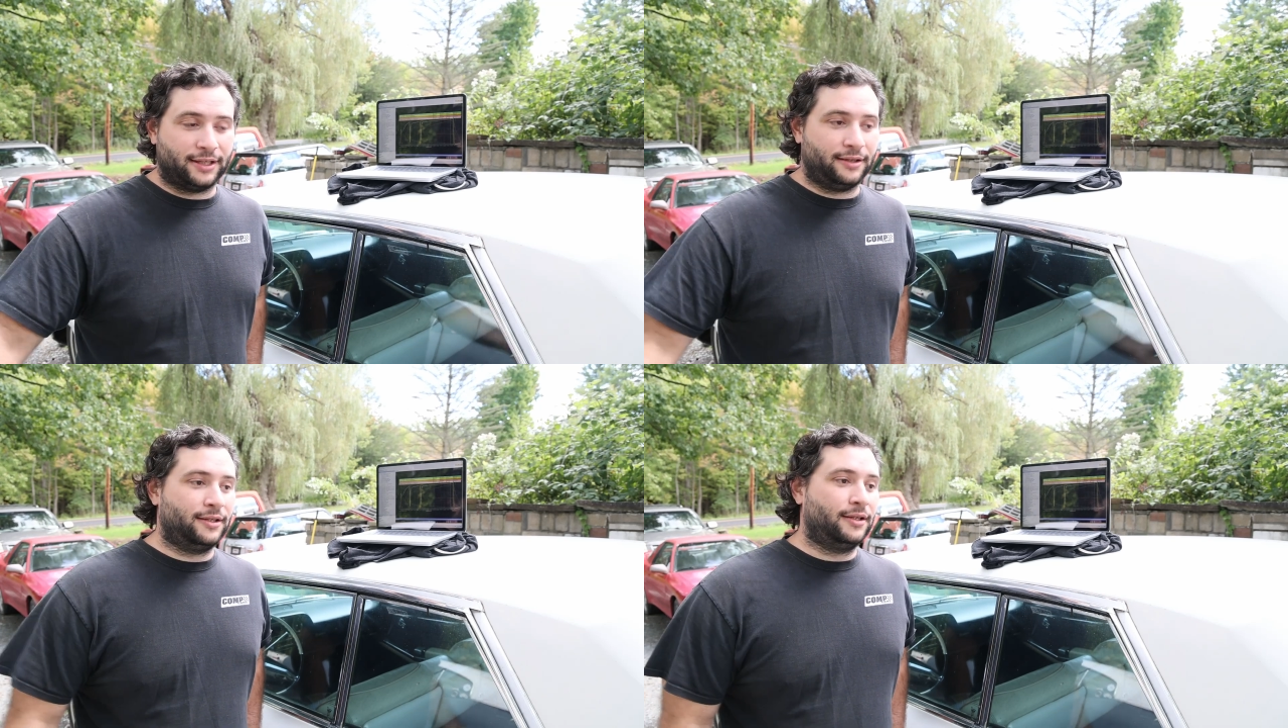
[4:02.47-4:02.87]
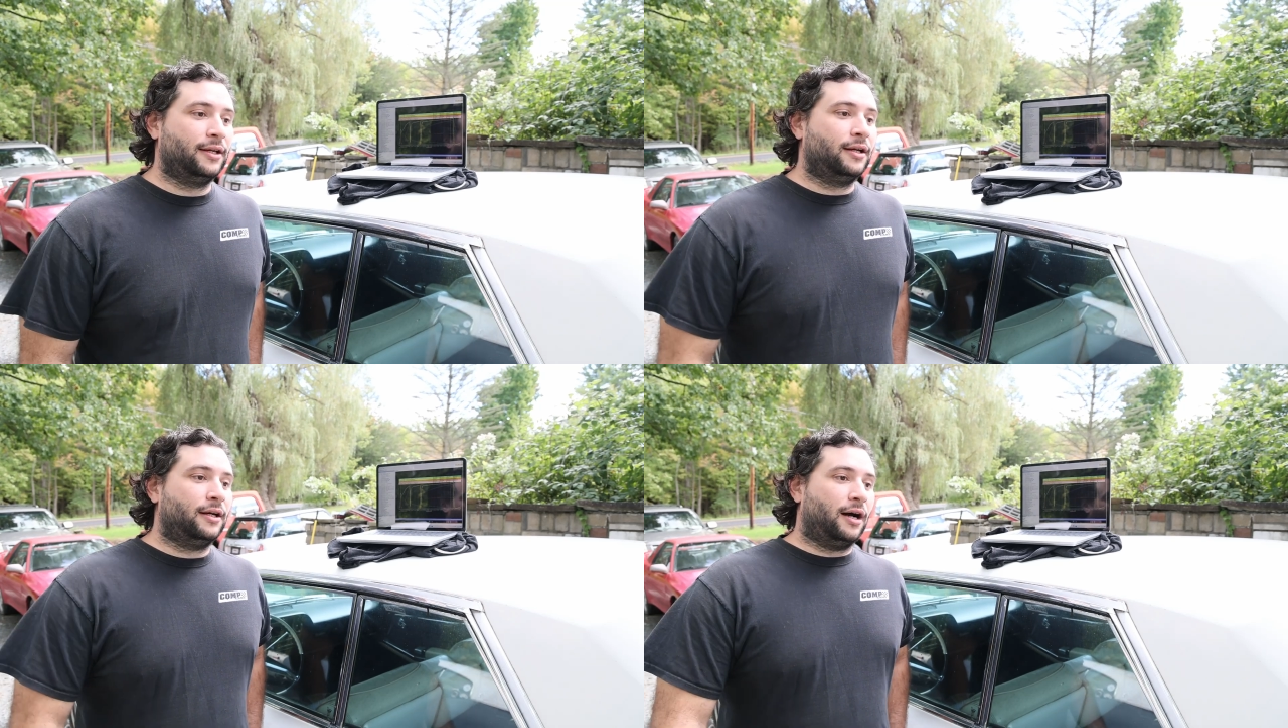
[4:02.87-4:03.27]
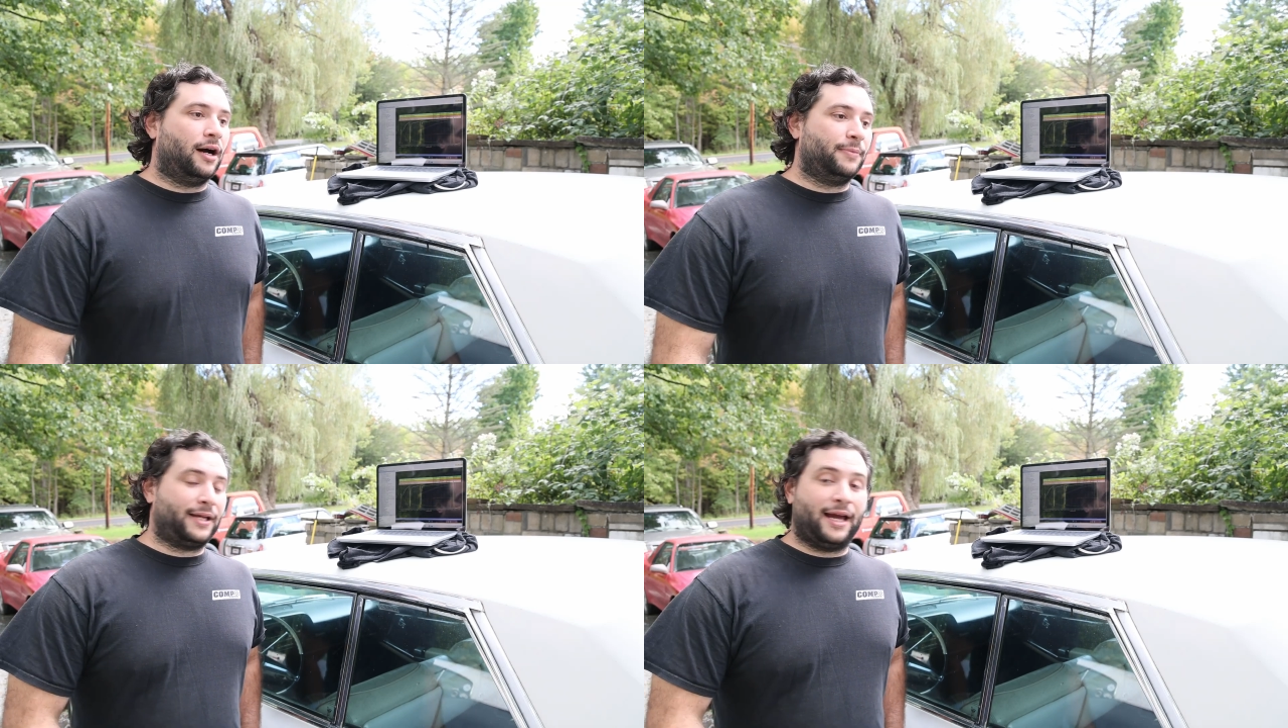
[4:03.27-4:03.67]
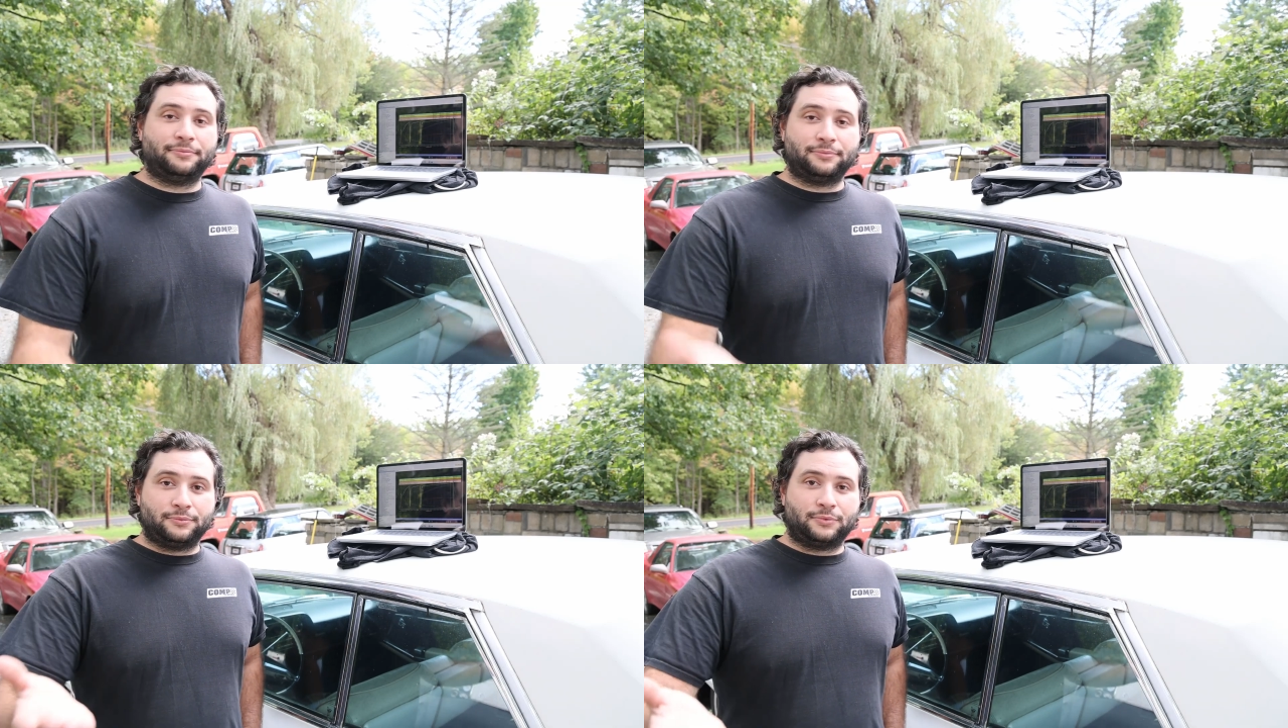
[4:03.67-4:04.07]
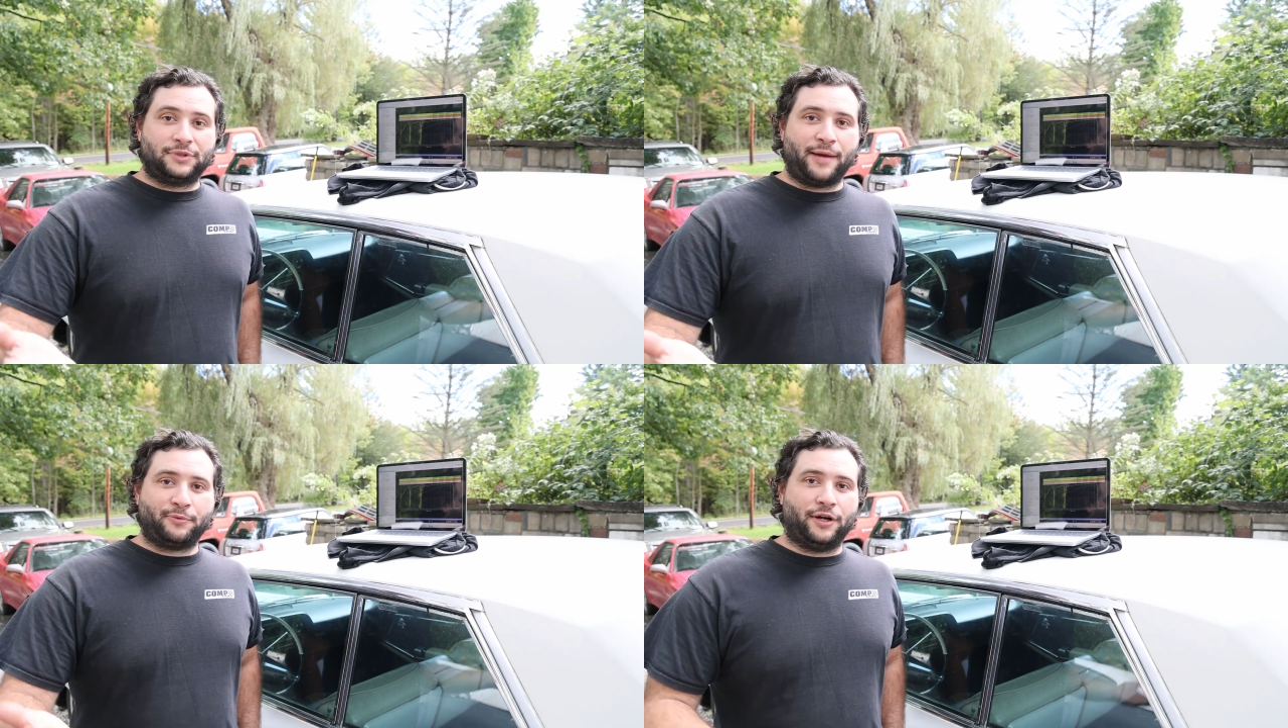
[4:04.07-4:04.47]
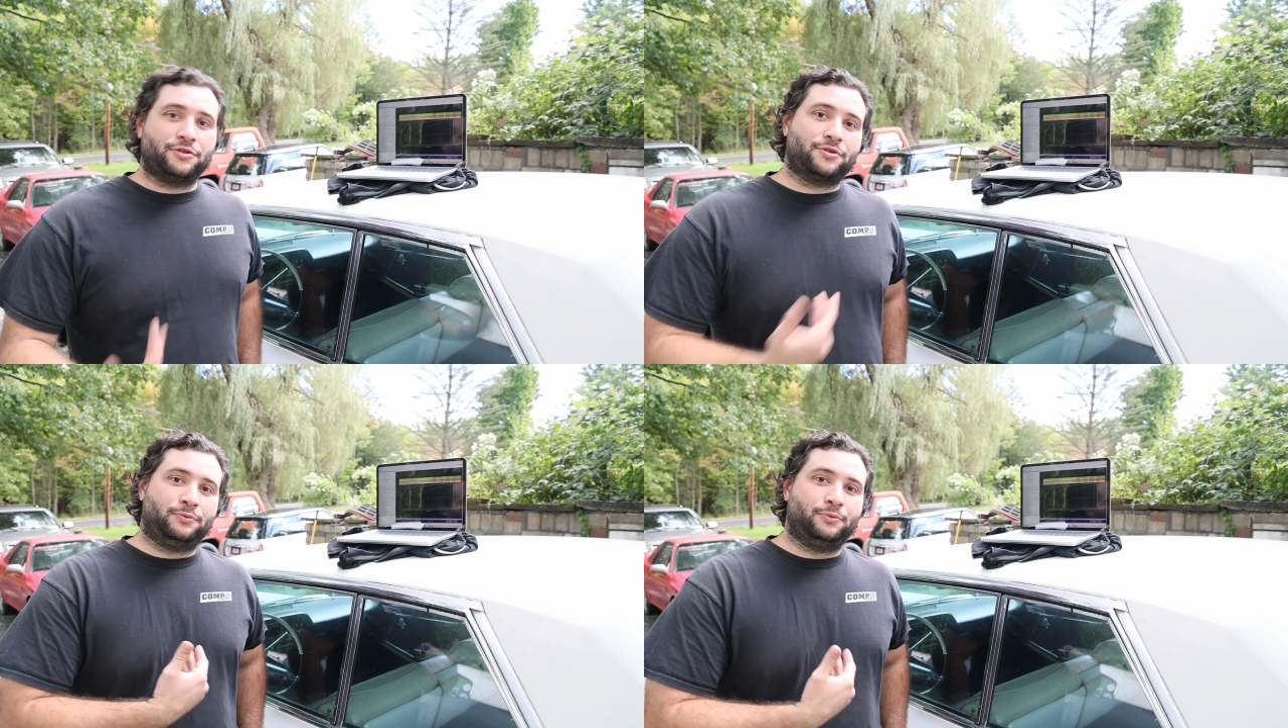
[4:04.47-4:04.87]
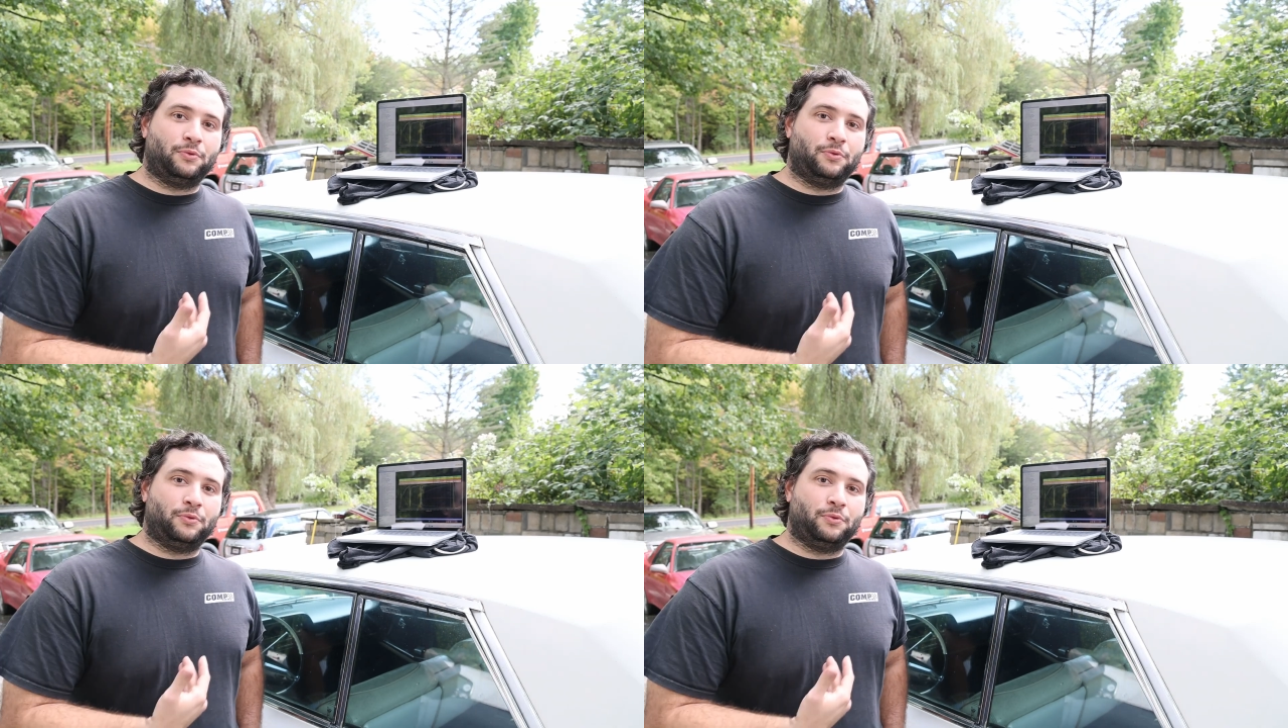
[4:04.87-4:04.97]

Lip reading: it. Again, time crunch.